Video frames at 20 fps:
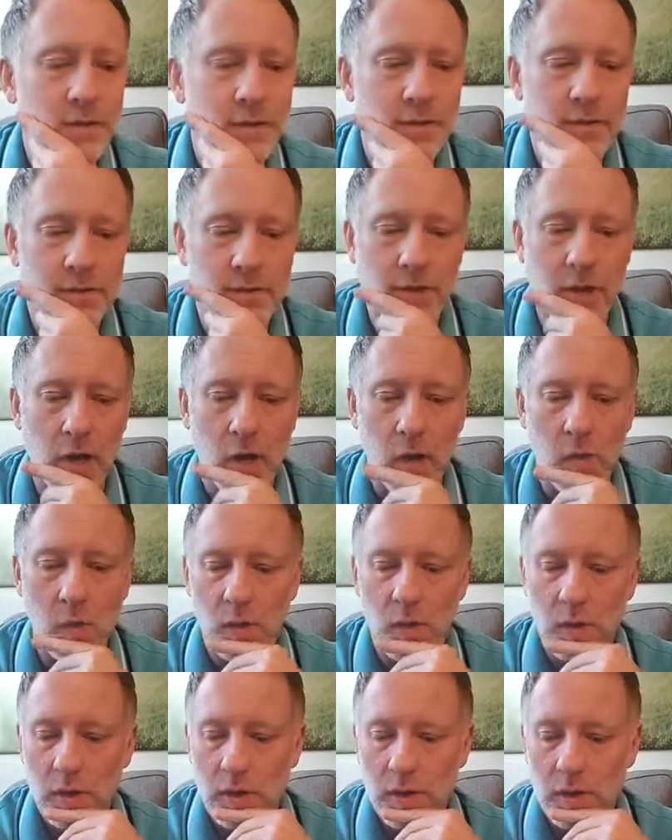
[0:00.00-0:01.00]

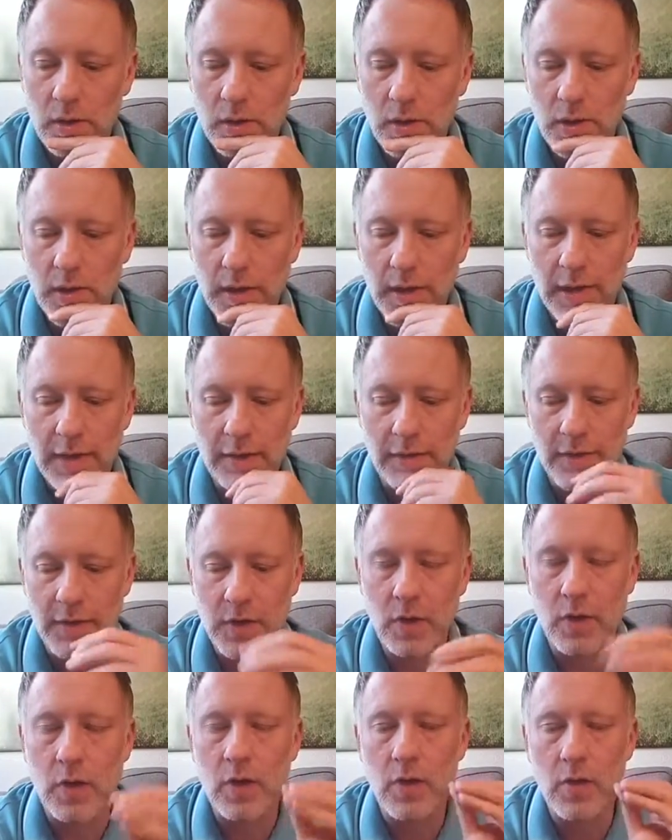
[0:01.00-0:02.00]
So if
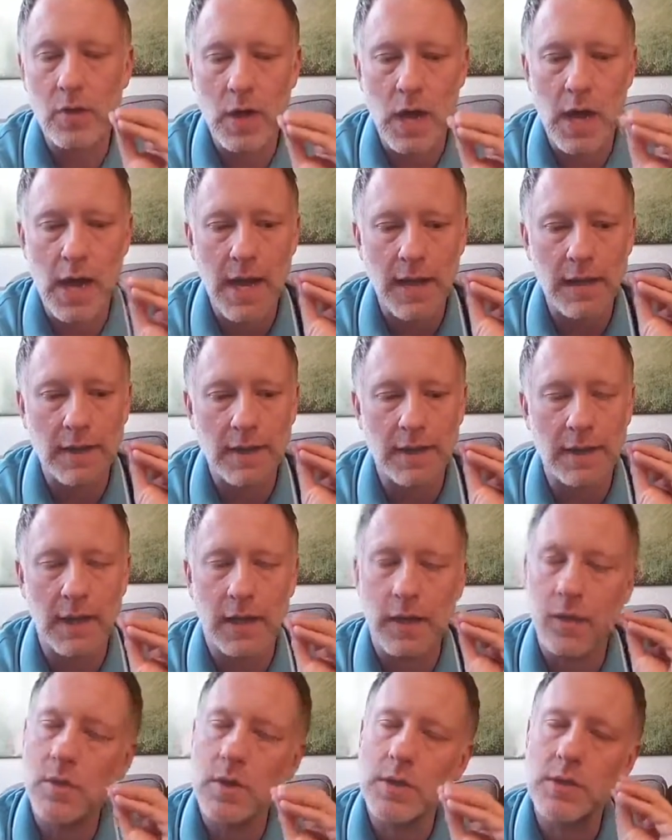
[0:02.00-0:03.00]
you're not
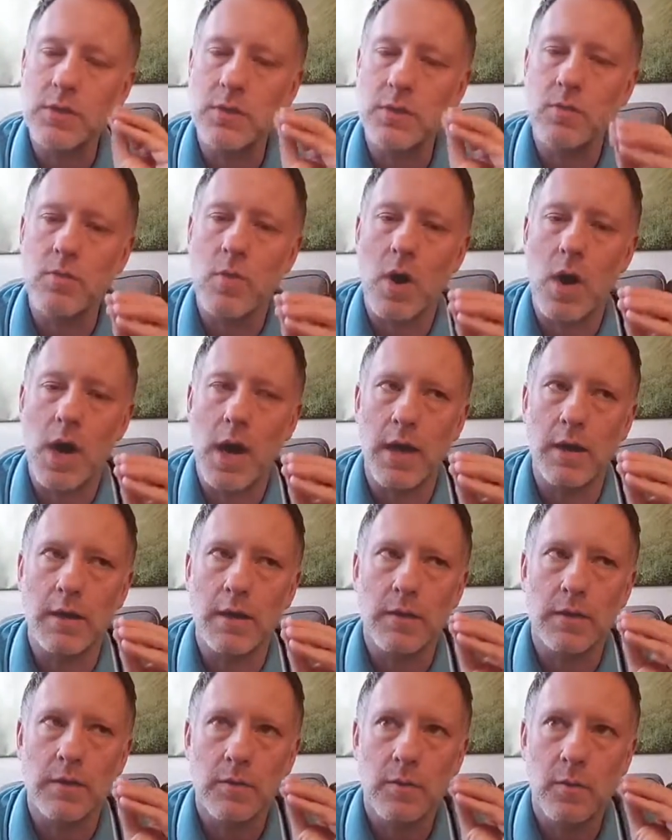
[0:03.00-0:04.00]
getting what you want
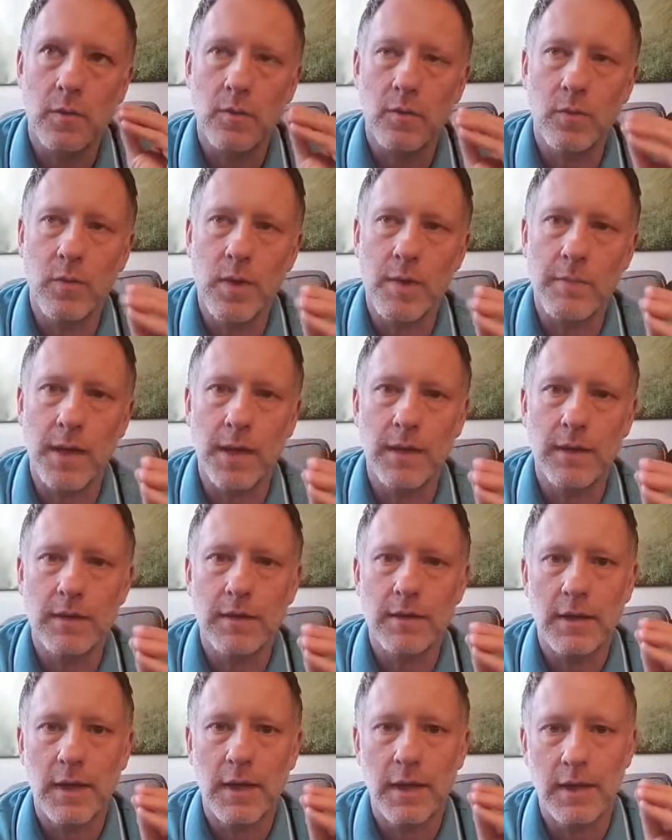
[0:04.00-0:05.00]
with women
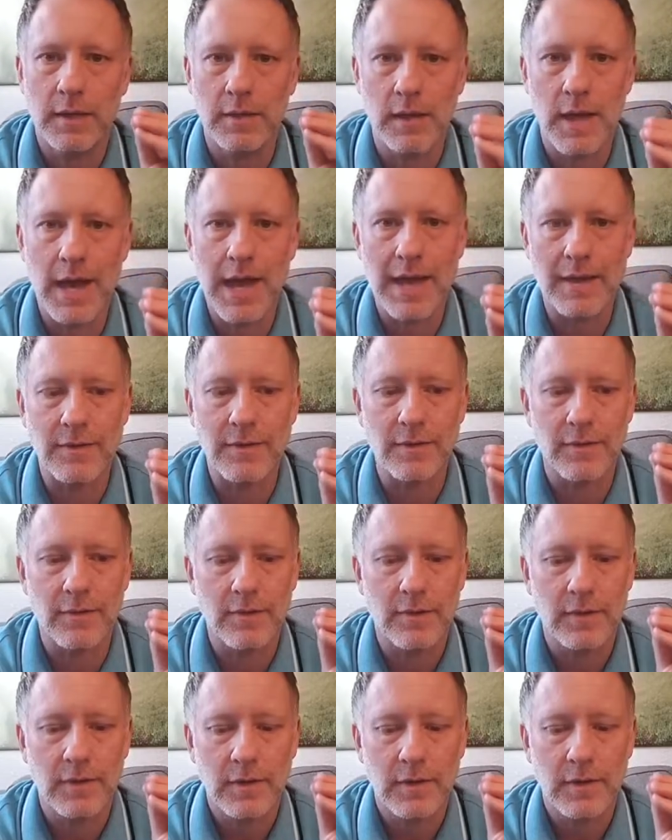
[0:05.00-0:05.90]
and in life,